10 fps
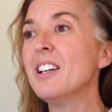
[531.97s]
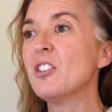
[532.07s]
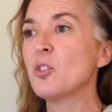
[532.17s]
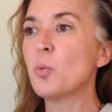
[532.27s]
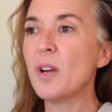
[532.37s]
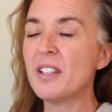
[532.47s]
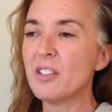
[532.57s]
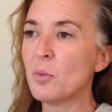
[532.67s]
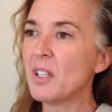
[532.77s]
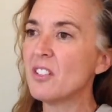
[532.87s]
there's ways
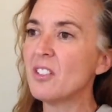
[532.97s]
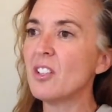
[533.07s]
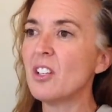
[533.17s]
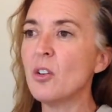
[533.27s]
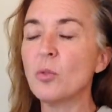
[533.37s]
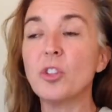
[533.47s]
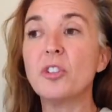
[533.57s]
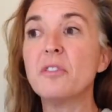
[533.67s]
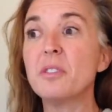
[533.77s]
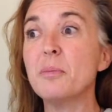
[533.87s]
that we can, you know,
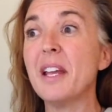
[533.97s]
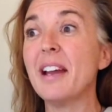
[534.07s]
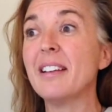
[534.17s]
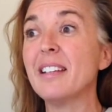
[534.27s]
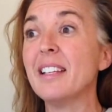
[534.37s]
learn from that